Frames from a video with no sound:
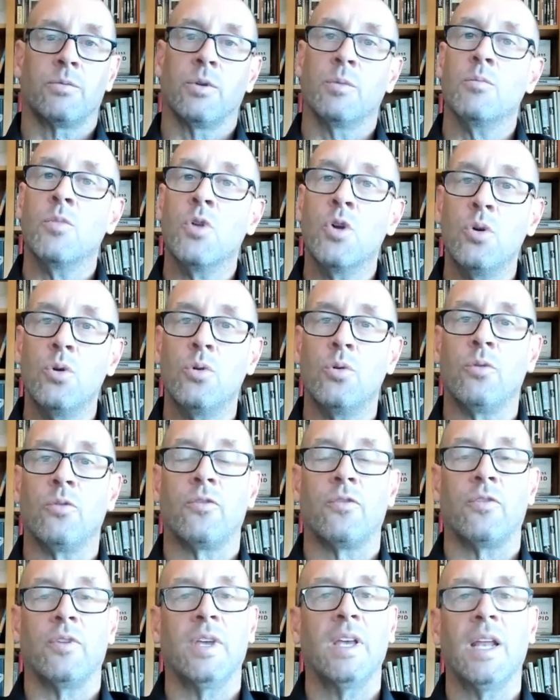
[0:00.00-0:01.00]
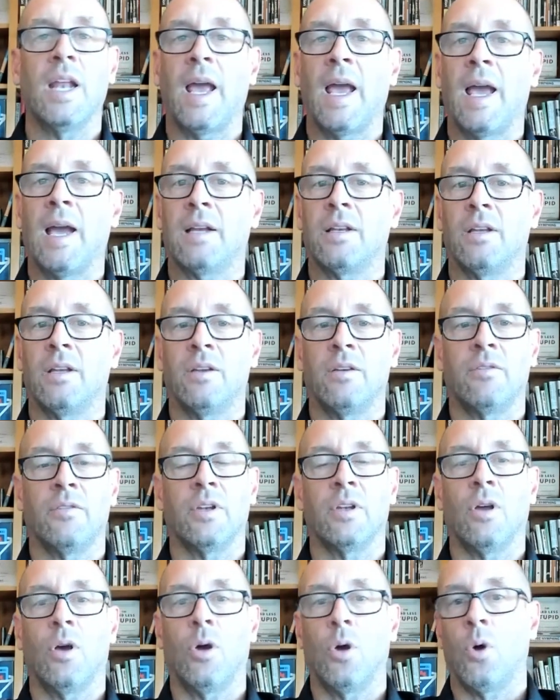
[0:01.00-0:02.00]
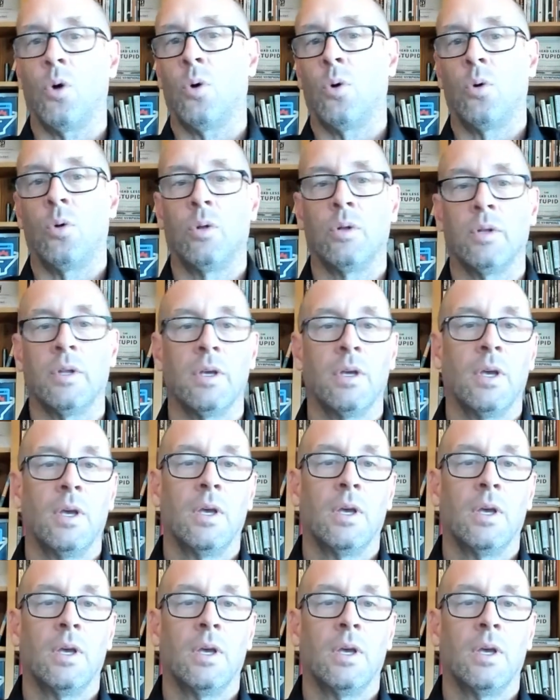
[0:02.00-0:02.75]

Remove inactive and old